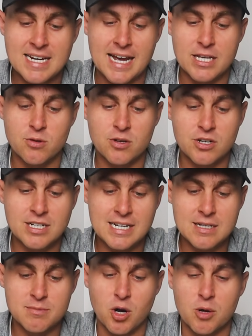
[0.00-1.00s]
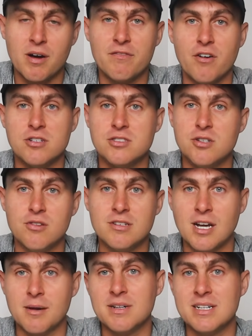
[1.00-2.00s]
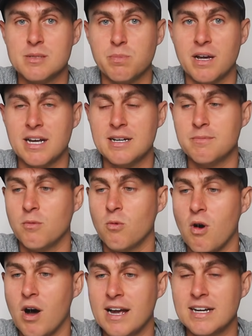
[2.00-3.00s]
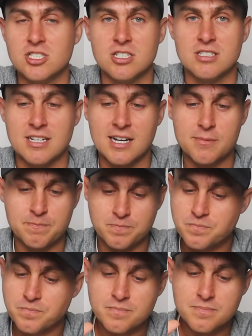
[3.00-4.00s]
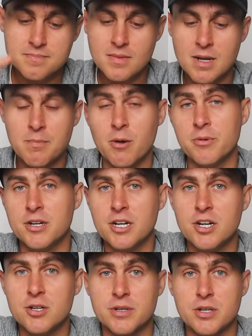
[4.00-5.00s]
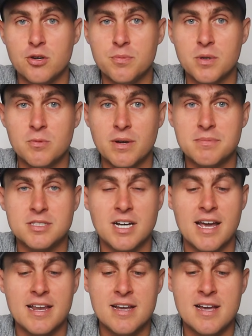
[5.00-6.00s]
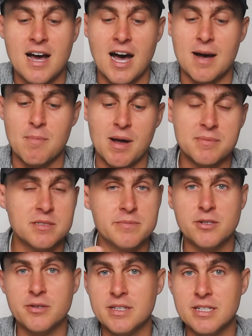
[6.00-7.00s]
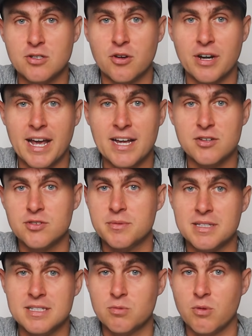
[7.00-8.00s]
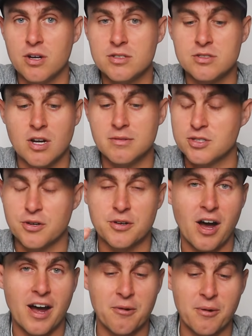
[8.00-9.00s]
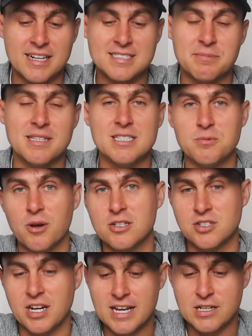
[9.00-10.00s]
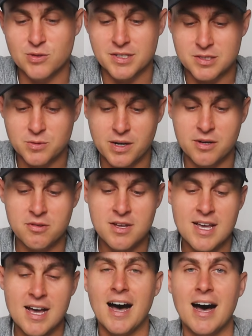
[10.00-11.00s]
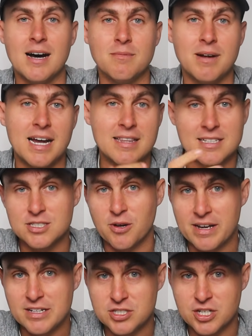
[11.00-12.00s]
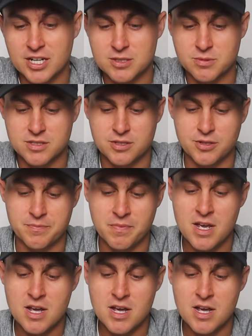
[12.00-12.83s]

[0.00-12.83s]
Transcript: Now you're going to need a mobile phone to do this. I'm going to explain why in just a sec. But we're going to go to a coupon website. I'm going to be doing this on Android, but this works, on iOS, but this works on Android as well. And let's go ahead and show you guys what to do.